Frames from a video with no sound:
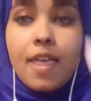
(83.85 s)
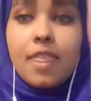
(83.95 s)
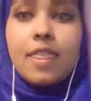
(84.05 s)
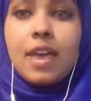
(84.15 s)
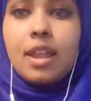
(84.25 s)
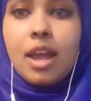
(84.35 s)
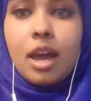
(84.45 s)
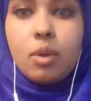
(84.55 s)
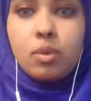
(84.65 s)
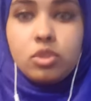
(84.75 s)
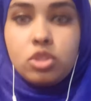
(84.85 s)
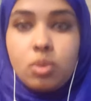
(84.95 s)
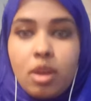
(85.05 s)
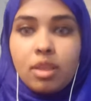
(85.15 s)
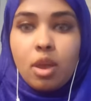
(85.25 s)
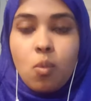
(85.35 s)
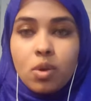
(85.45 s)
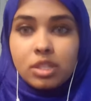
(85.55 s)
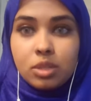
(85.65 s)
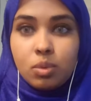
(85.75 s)
then I will do it like
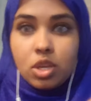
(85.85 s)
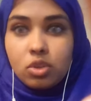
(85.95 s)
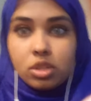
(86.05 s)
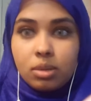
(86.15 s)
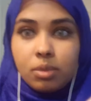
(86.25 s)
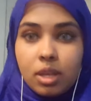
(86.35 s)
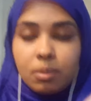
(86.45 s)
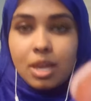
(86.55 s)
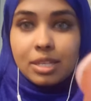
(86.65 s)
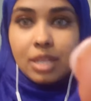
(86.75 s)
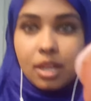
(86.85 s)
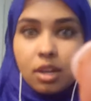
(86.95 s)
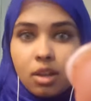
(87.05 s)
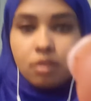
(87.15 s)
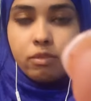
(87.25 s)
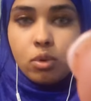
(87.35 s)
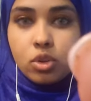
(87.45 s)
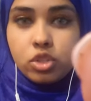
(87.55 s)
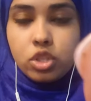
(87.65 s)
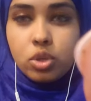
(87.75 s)
once a week or something, because I cannot
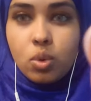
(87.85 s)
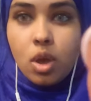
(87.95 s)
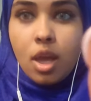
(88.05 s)
afford to